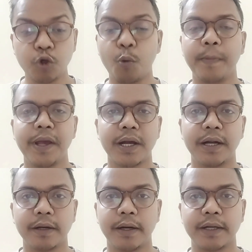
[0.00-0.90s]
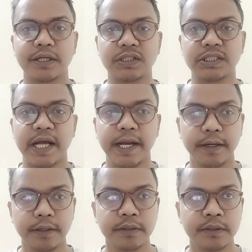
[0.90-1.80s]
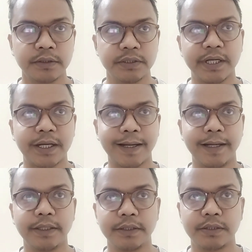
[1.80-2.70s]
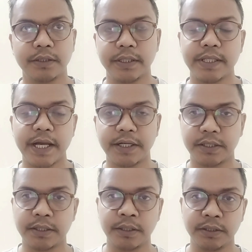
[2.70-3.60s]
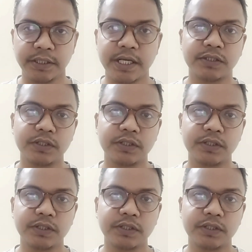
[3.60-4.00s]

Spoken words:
to make understand the client that yes,